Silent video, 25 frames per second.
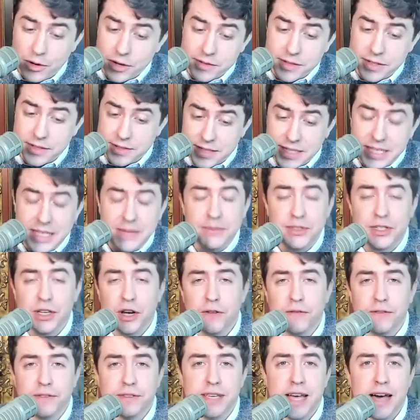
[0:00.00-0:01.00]
or doesn't see
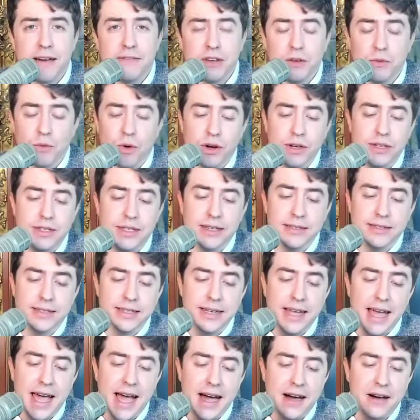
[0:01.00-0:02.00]
himself as having one,
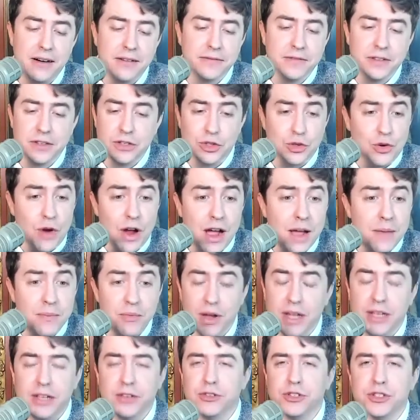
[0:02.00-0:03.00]
doesn't have a tribe,
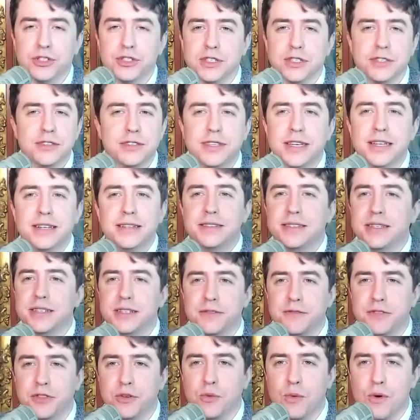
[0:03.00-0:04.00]
right? You're just a
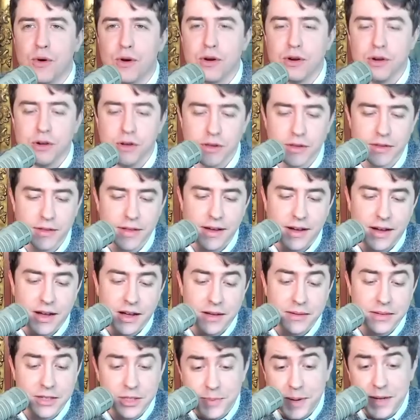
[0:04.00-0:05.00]
citizen of the world,
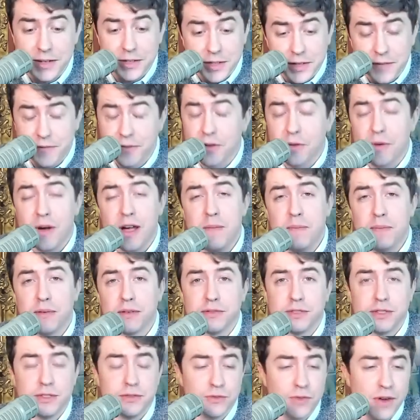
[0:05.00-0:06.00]
especially if you're a white
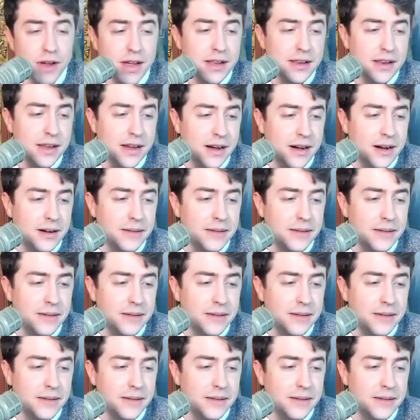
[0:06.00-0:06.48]
person, right?